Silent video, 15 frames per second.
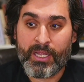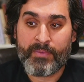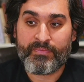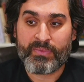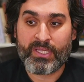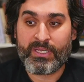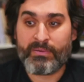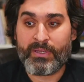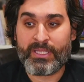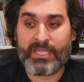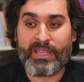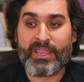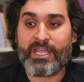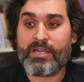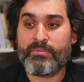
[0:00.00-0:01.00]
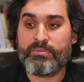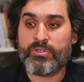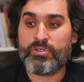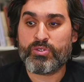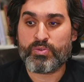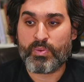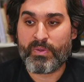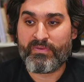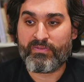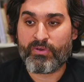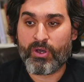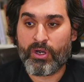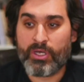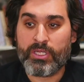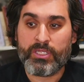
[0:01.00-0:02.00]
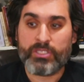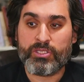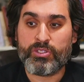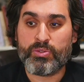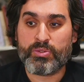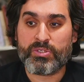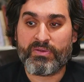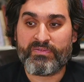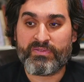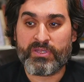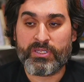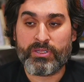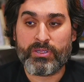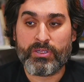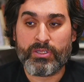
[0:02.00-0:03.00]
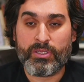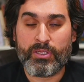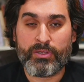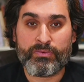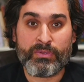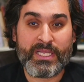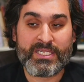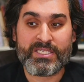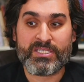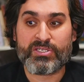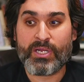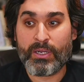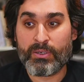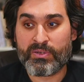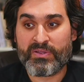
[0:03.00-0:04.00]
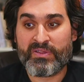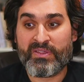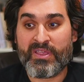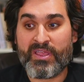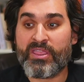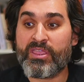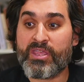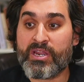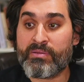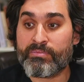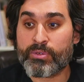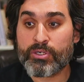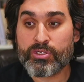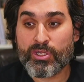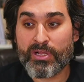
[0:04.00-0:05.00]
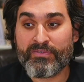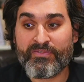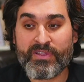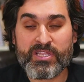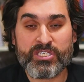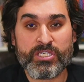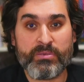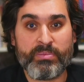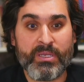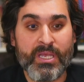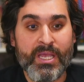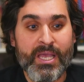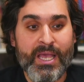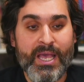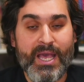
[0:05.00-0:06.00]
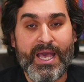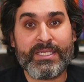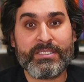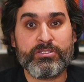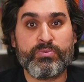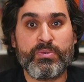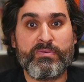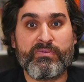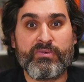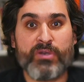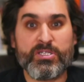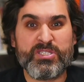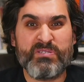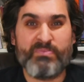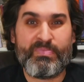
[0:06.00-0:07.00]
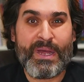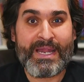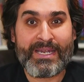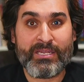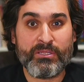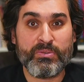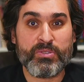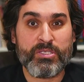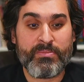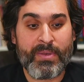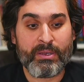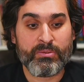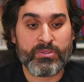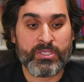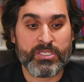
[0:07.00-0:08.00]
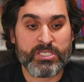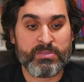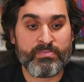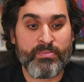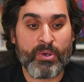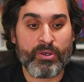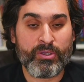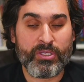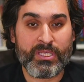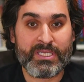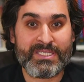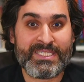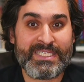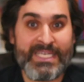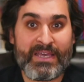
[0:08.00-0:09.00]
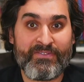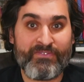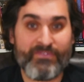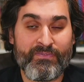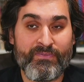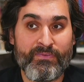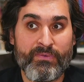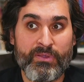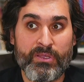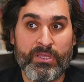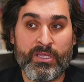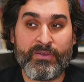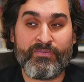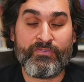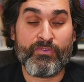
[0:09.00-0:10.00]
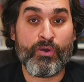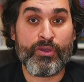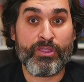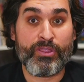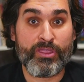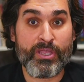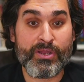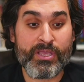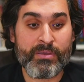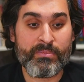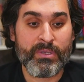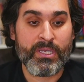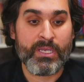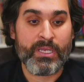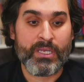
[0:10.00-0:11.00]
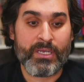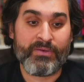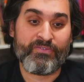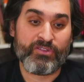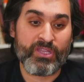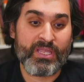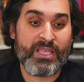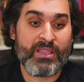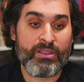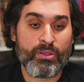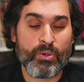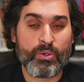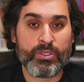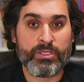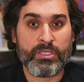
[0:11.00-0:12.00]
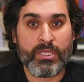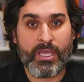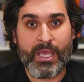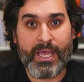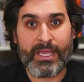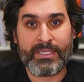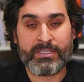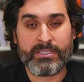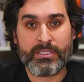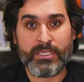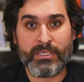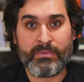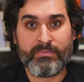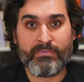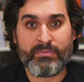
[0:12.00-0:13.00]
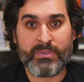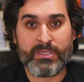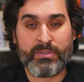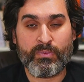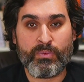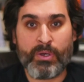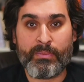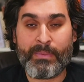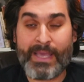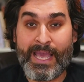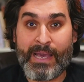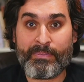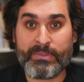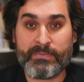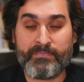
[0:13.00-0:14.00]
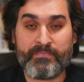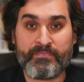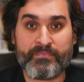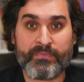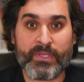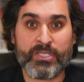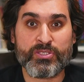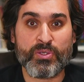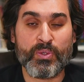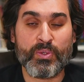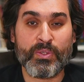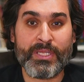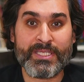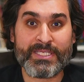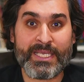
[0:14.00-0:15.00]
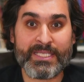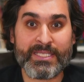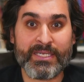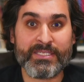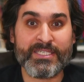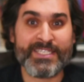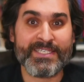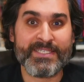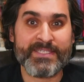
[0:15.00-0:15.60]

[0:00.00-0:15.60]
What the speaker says: Now, in Ethereum news, we've got news of the latest round of the Ethereum Protocol Fellowship, and we've got some bad news about the spot ETF for Ethereum. For the ETH token and what might happen. So let's get started.